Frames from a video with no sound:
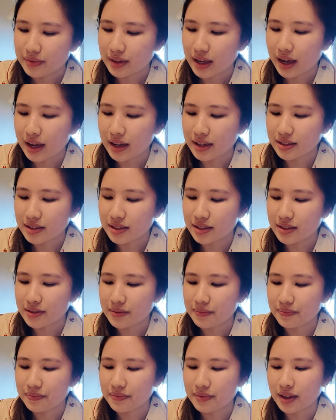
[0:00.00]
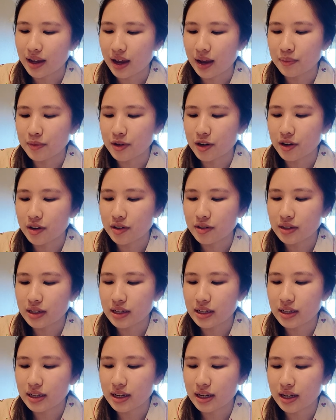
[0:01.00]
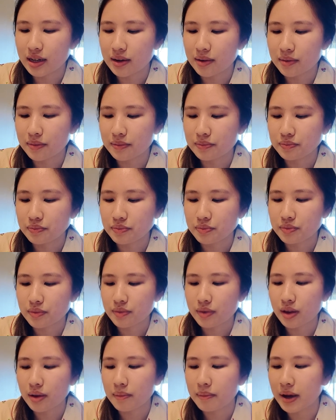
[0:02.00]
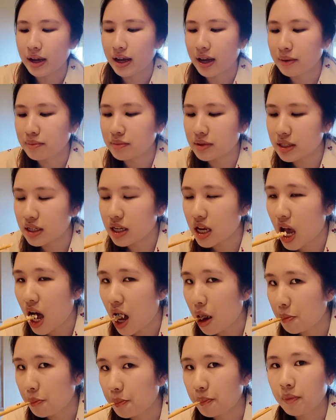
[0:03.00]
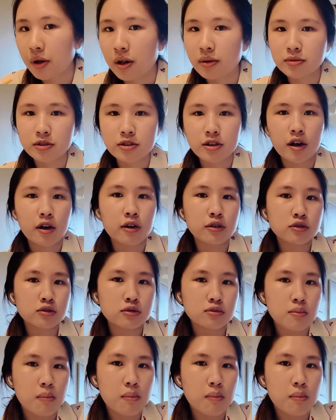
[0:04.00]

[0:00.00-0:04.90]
and I'm currently in my empty mom's house.